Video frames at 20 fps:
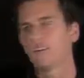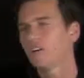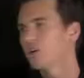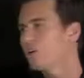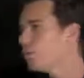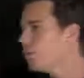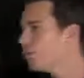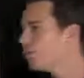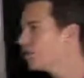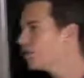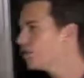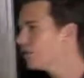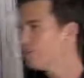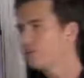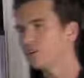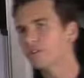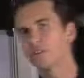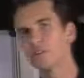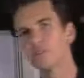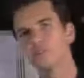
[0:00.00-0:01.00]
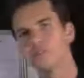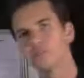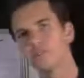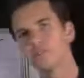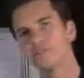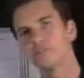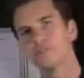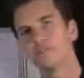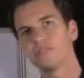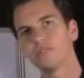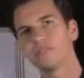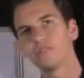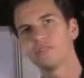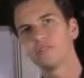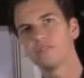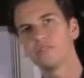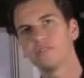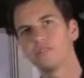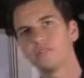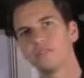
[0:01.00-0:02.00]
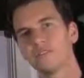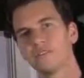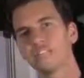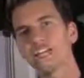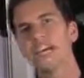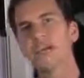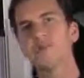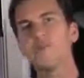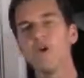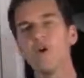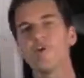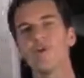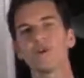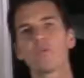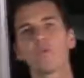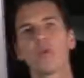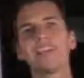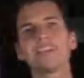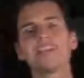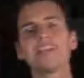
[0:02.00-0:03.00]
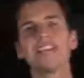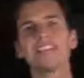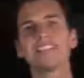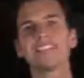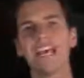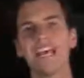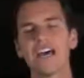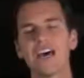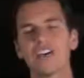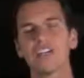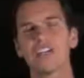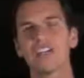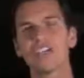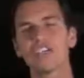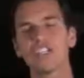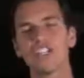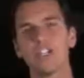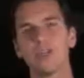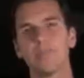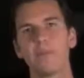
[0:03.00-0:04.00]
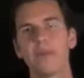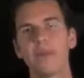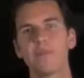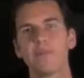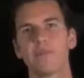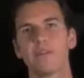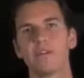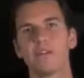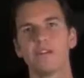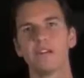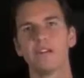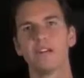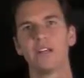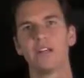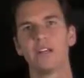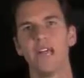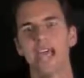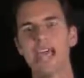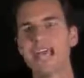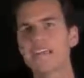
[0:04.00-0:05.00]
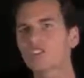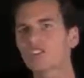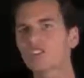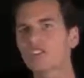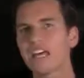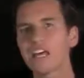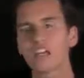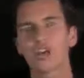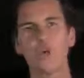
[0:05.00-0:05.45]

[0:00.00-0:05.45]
Who are you? Take a moment, write that down on a sheet of paper. Answer that